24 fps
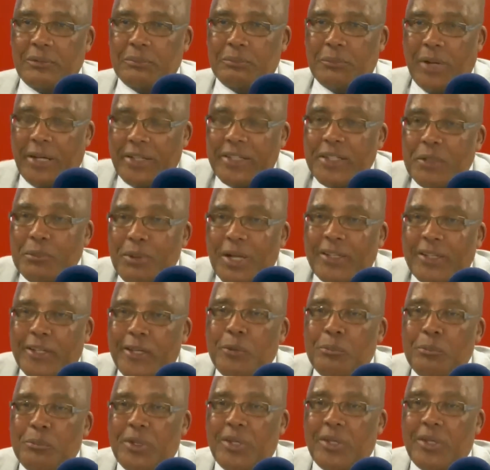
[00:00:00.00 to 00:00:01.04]
Madiba
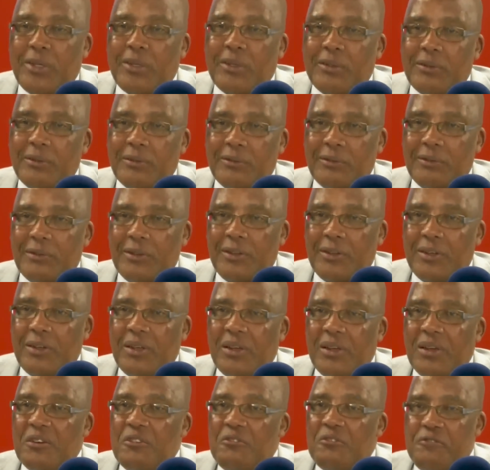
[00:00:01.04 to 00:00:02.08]
came in,
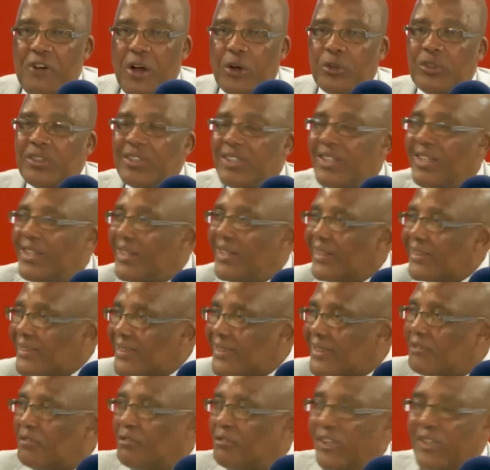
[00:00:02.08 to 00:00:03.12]
found
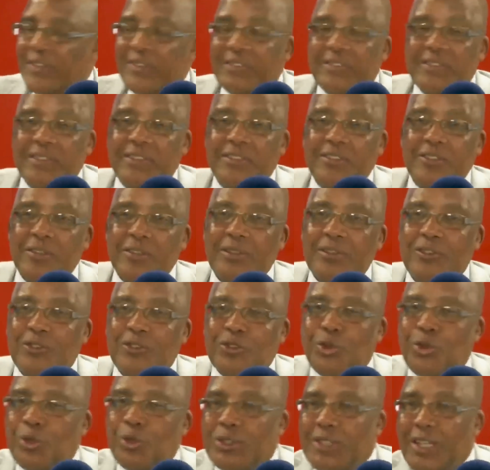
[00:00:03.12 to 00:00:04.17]
electric fences,
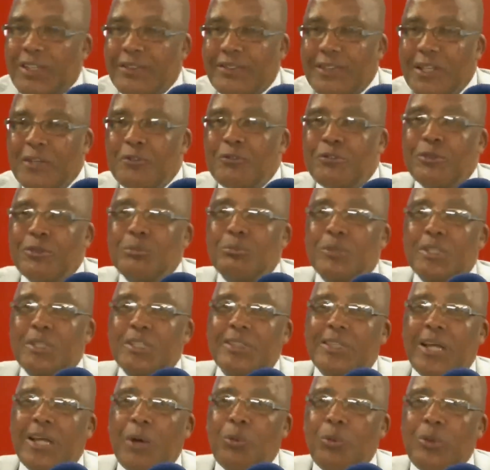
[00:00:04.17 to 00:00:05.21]
soldiers every
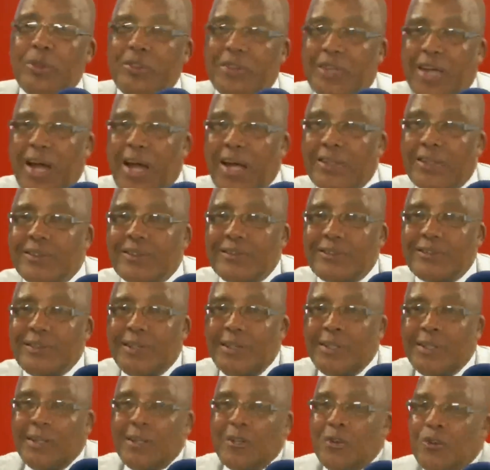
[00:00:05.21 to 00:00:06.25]
meter with guns
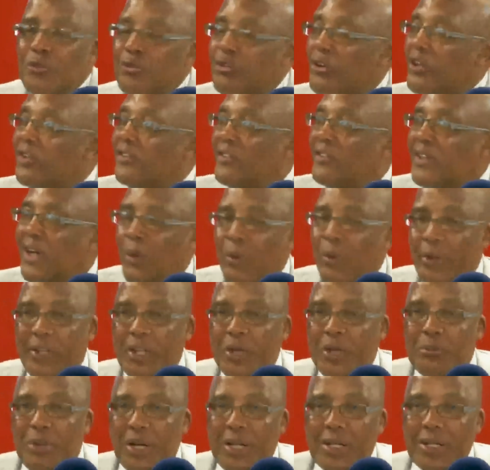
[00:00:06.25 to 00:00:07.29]
facing our
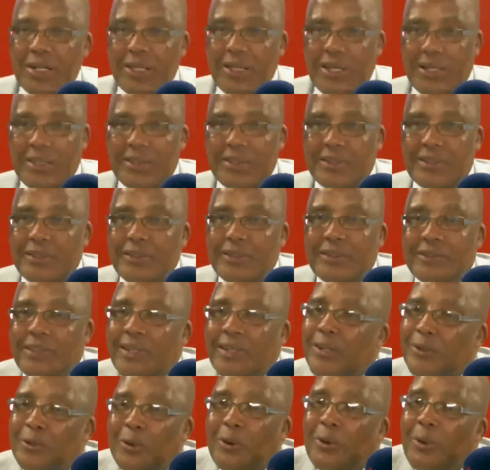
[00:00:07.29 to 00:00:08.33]
neighboring countries
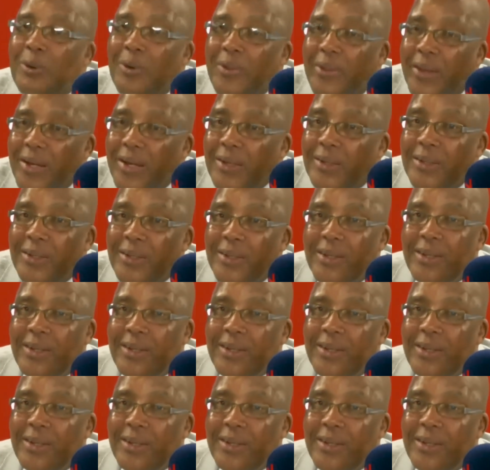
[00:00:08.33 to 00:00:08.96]
and all that.